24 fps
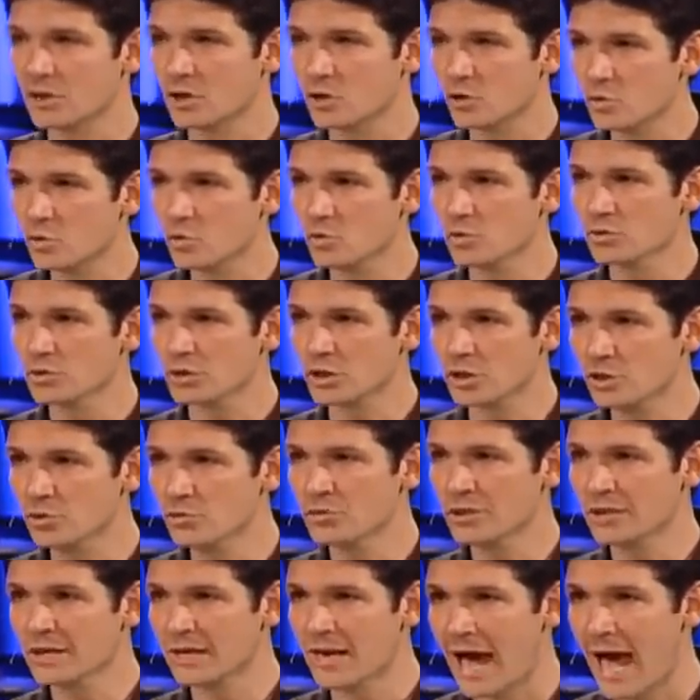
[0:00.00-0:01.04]
cool
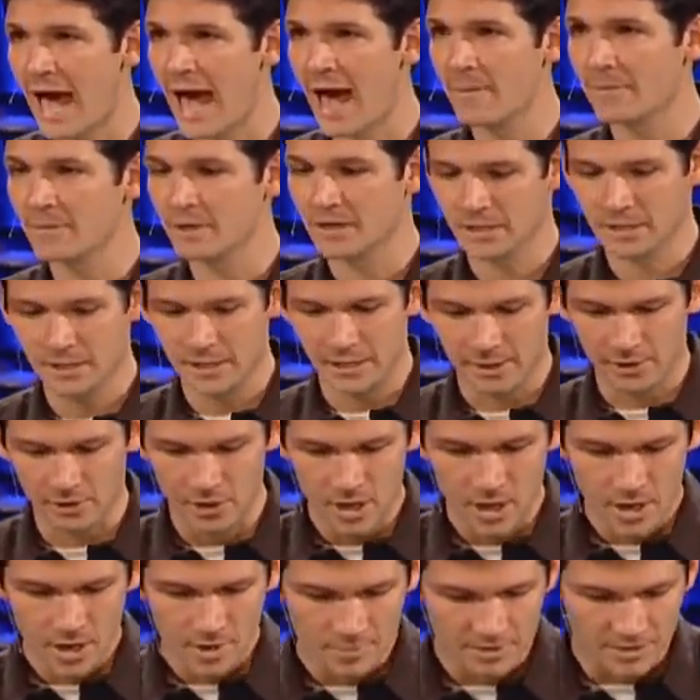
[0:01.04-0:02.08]
union happening here.
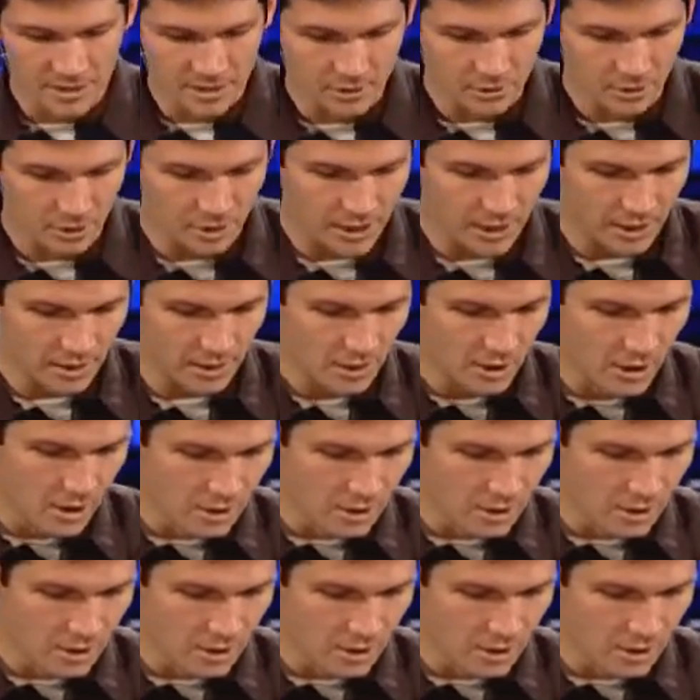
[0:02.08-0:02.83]
But then look at